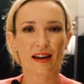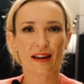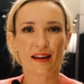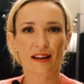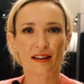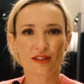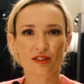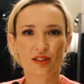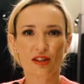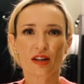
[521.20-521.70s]

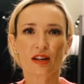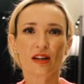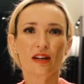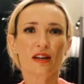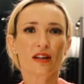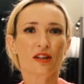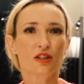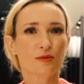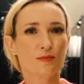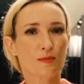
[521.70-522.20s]
and
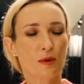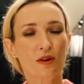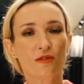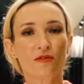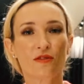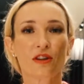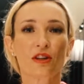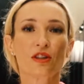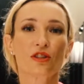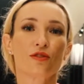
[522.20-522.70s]
is
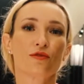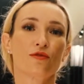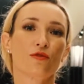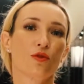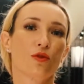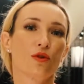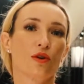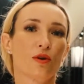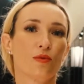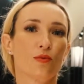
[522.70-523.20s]
perfect
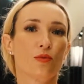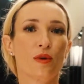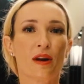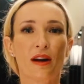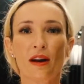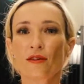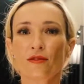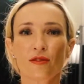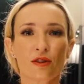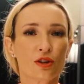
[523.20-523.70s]
for
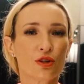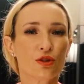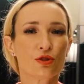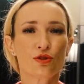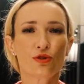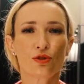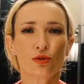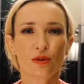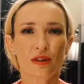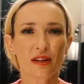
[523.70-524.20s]
whatever
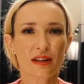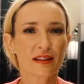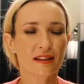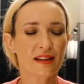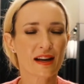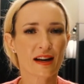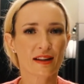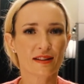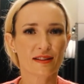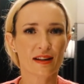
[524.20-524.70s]
you're doing
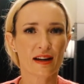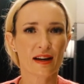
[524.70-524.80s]
that